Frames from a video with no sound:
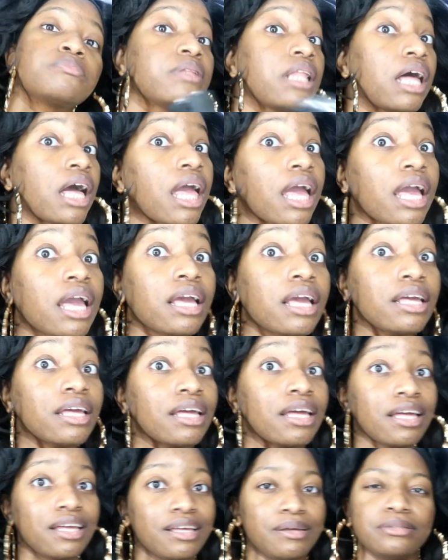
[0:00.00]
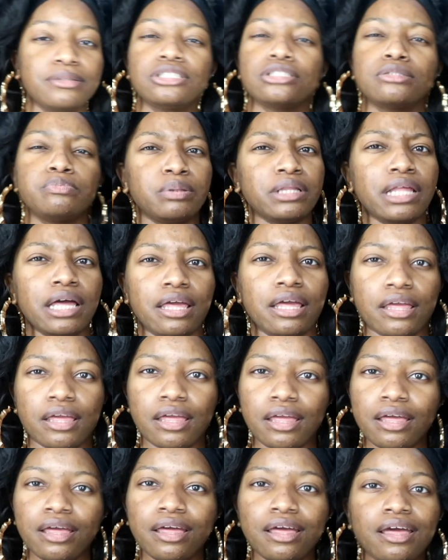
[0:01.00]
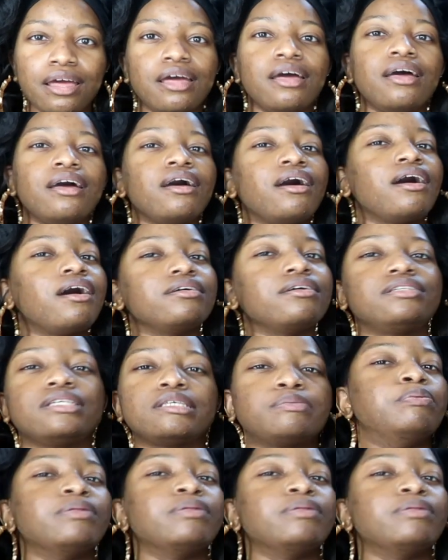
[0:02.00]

play, just play, just